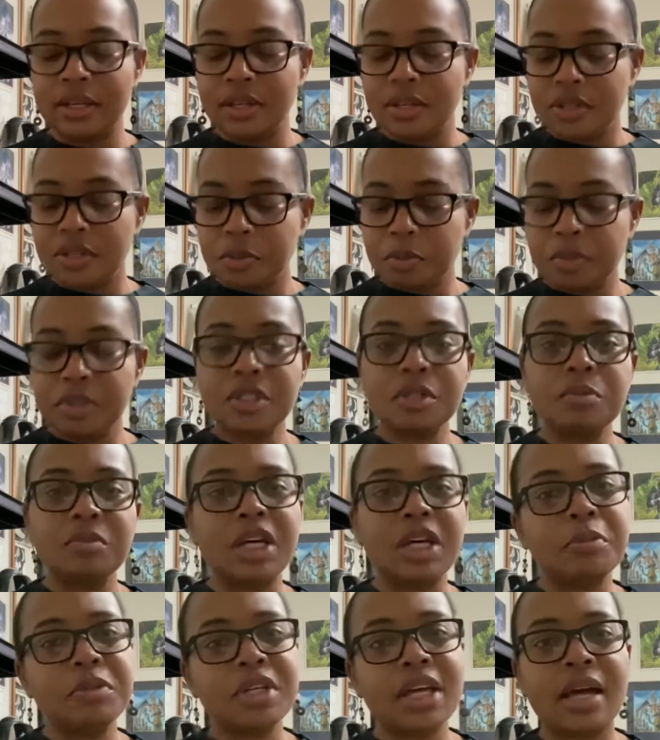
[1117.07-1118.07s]
spend some
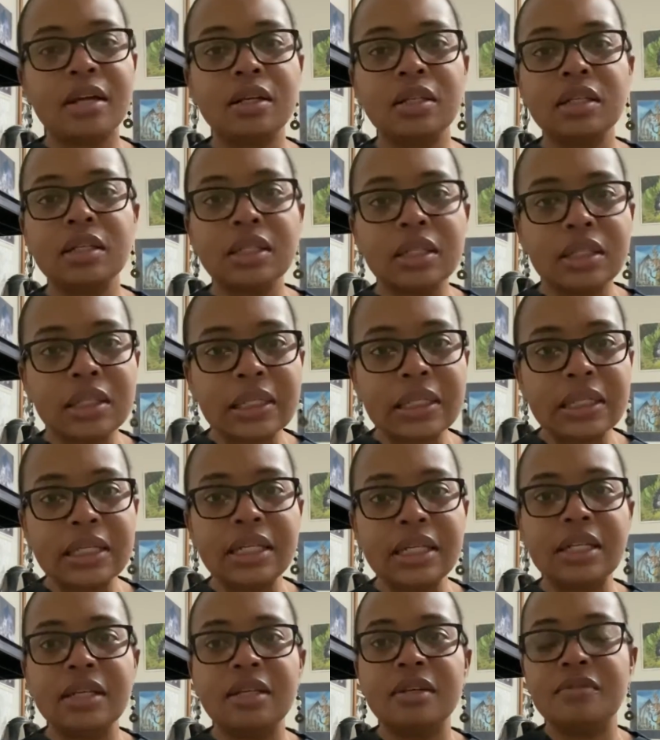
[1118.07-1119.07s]
time to kind of look at the
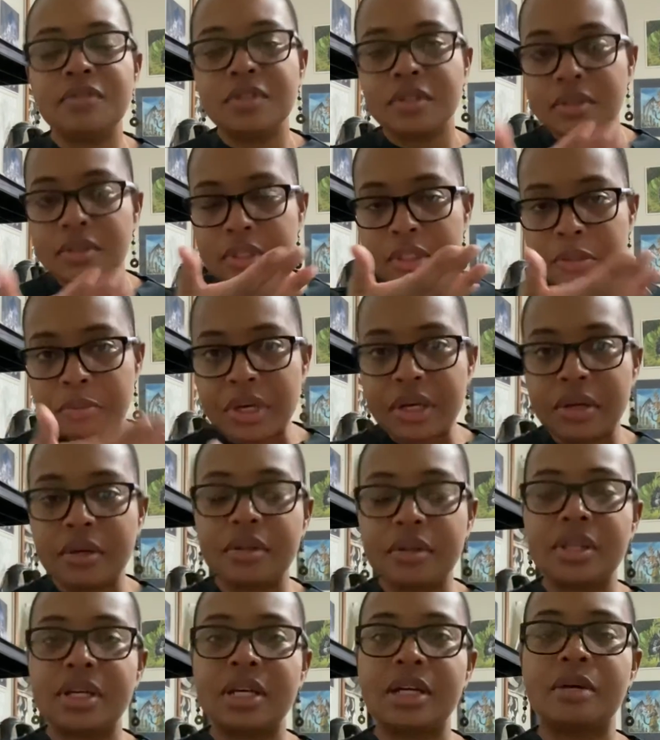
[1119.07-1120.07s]
leaves and smell
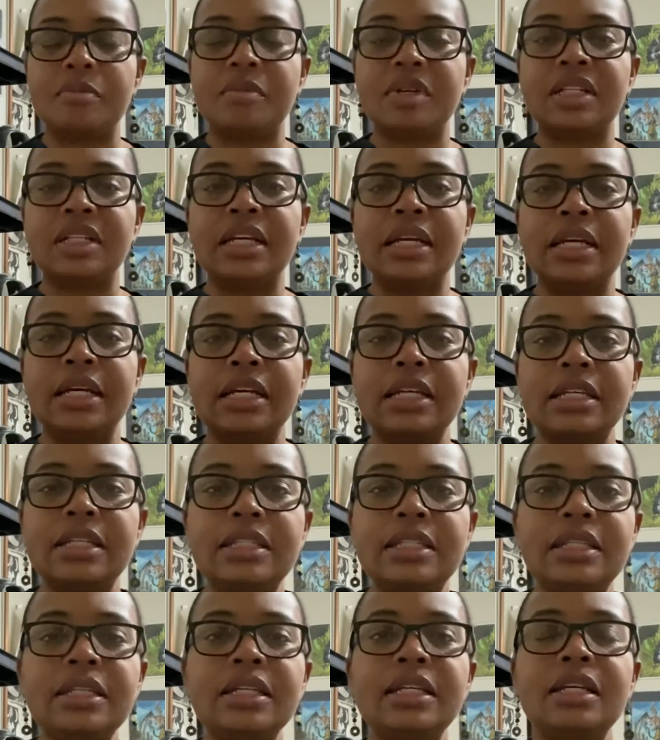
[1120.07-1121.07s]
them and
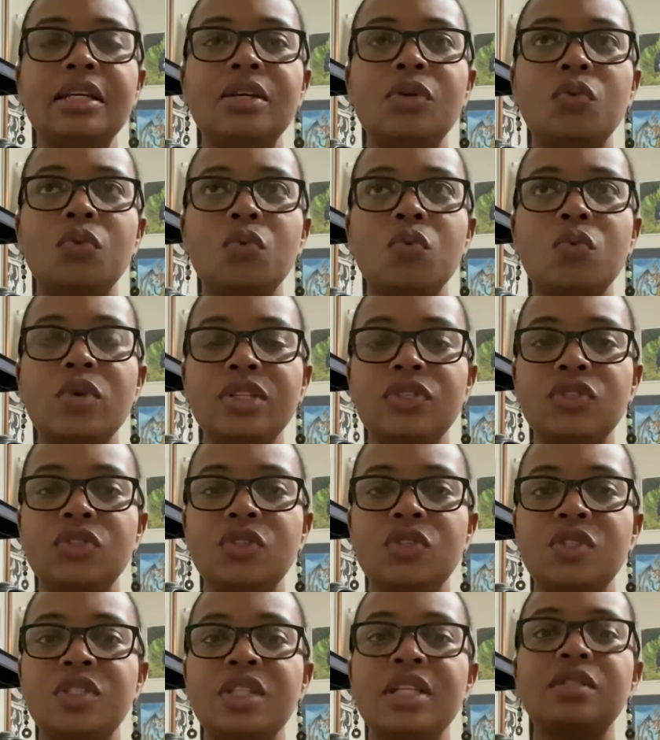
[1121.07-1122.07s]
see which
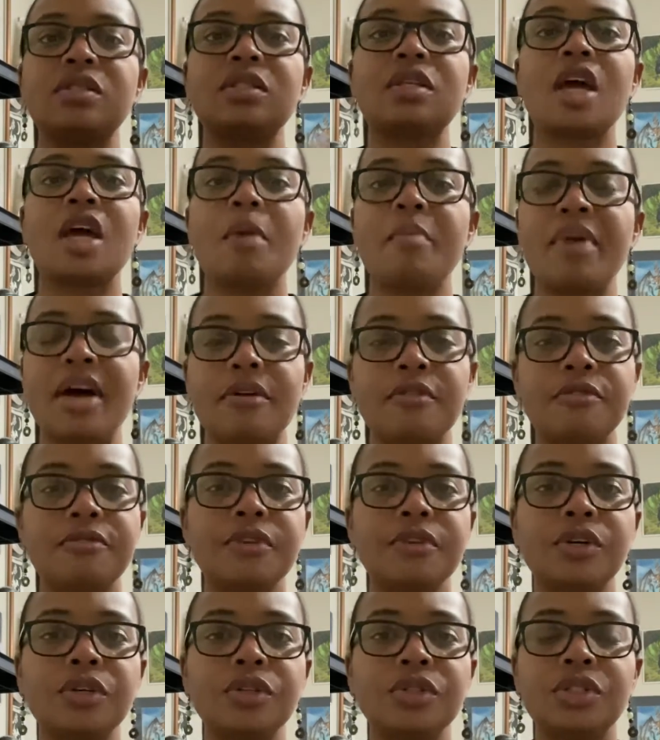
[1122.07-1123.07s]
scents come out
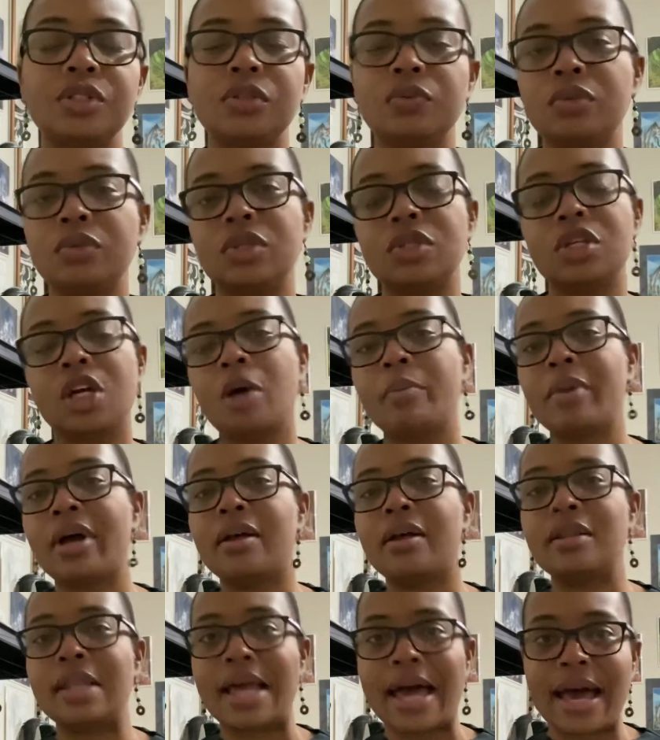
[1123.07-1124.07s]
first and which come
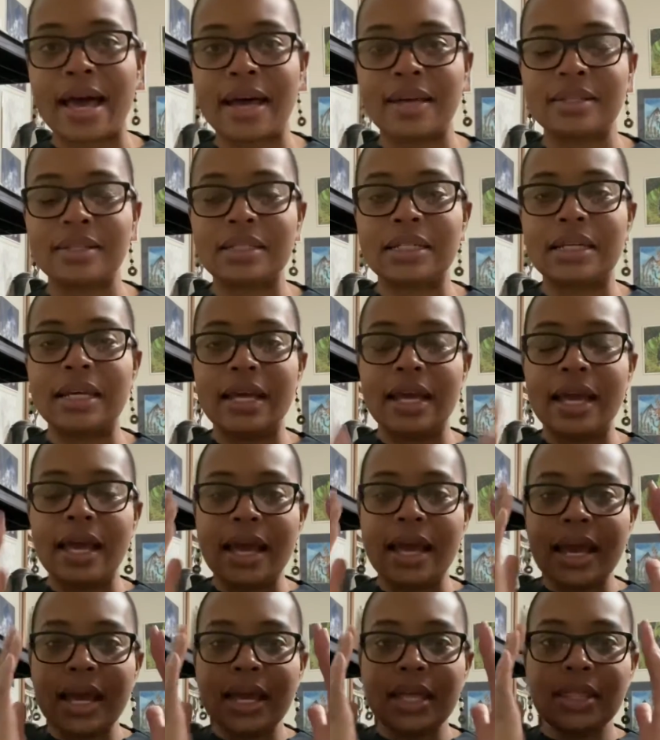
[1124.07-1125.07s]
out last.
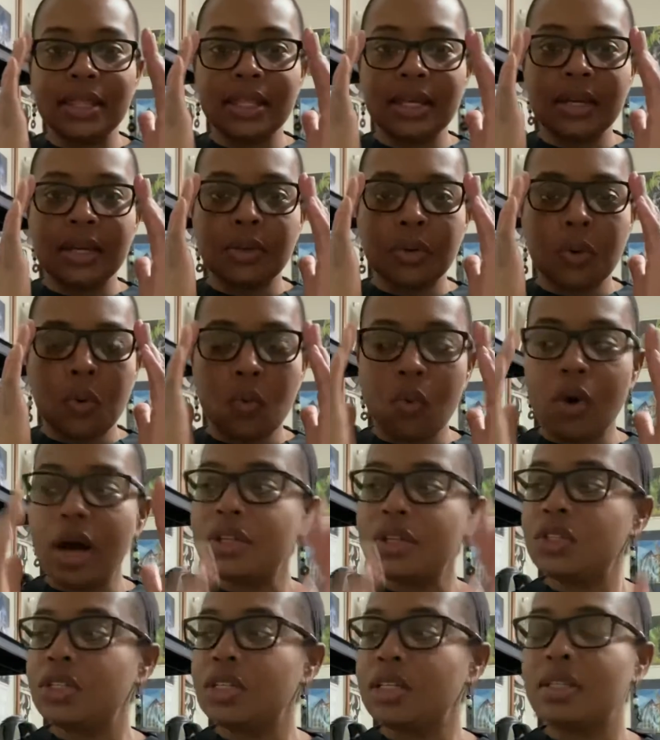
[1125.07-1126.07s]
And then
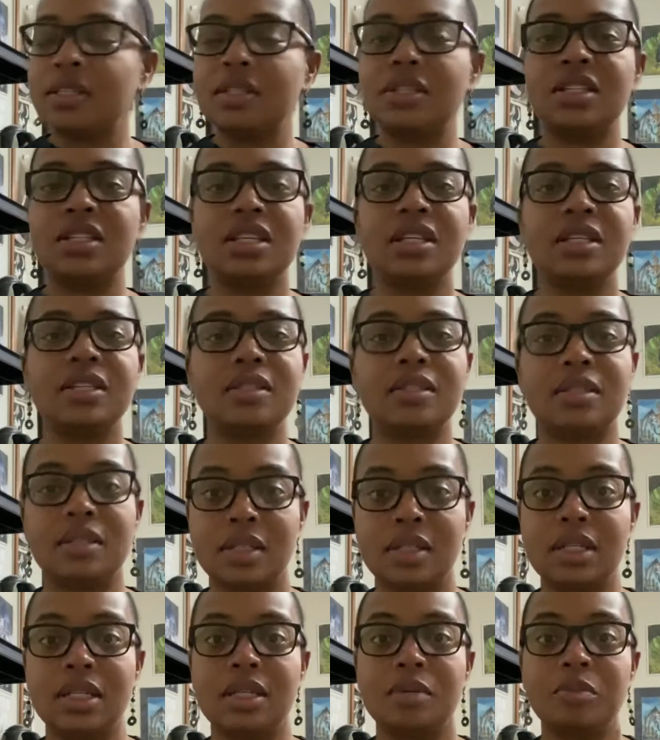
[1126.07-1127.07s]
watching the tea
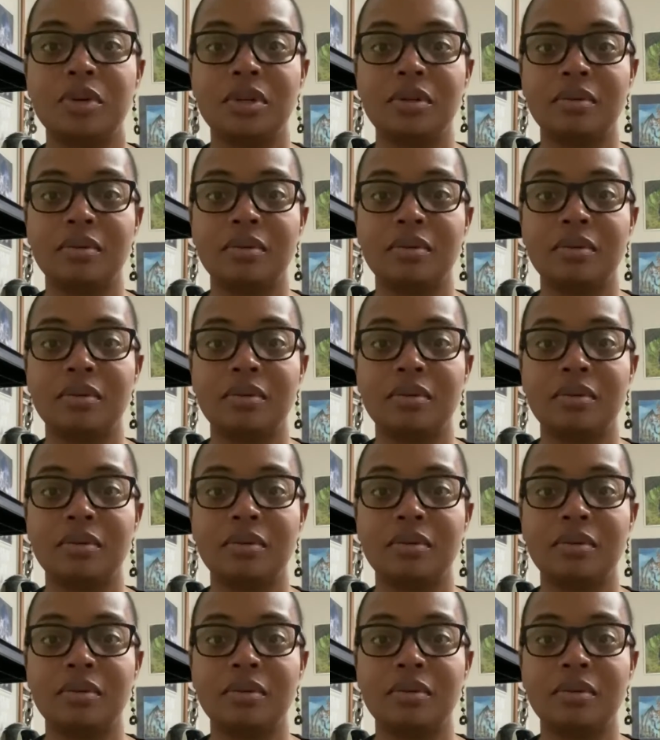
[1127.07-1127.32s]
steep